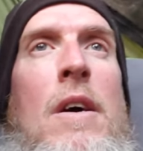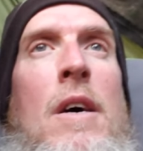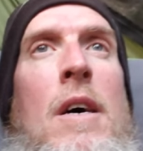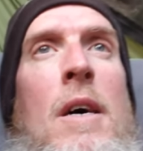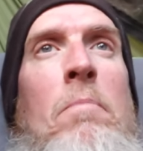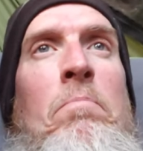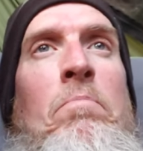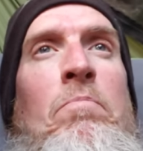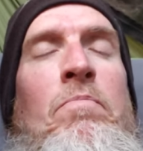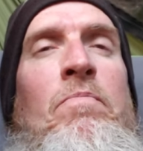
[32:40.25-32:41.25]
Um,
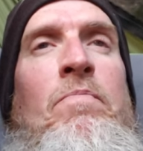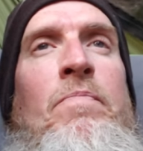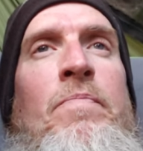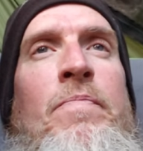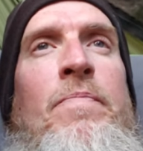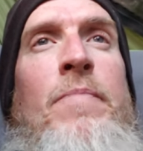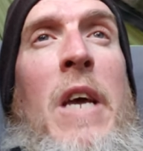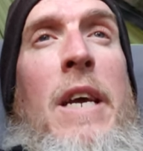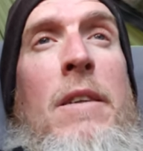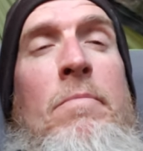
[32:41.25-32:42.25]

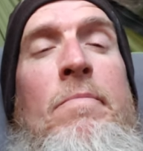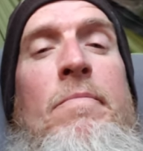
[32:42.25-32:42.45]
and